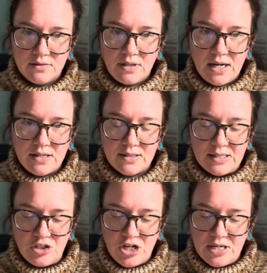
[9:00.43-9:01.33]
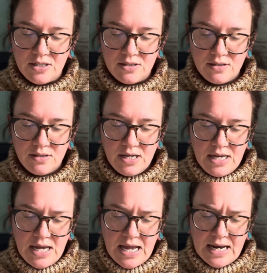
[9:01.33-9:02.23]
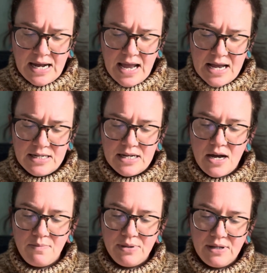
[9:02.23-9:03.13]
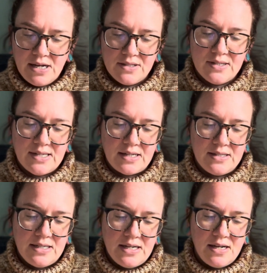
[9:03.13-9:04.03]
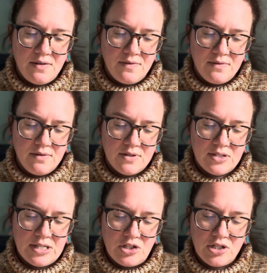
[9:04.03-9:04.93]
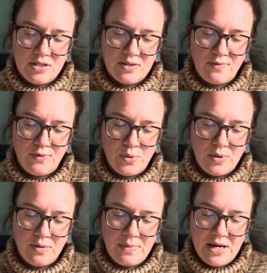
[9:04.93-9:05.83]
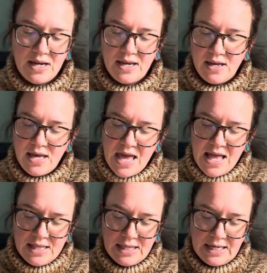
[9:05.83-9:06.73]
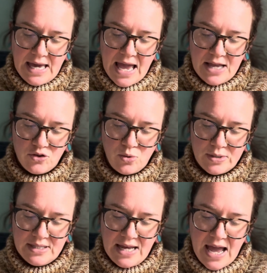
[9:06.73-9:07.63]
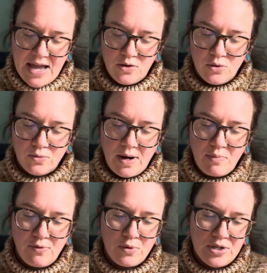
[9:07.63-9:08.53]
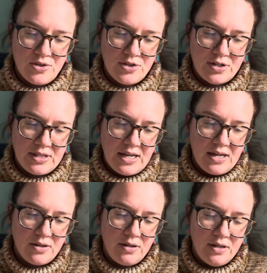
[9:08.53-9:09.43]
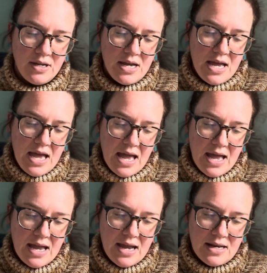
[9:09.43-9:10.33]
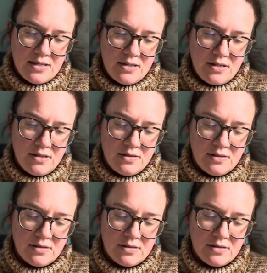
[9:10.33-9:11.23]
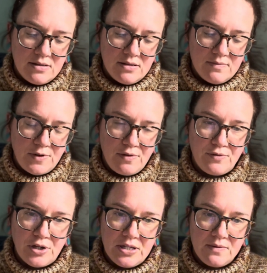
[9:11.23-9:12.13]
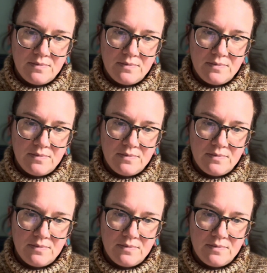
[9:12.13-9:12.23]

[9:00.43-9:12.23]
kind of cinch in, and I end up at 60 stitches for my, like towards the ankle right before you start the heel and for the foot.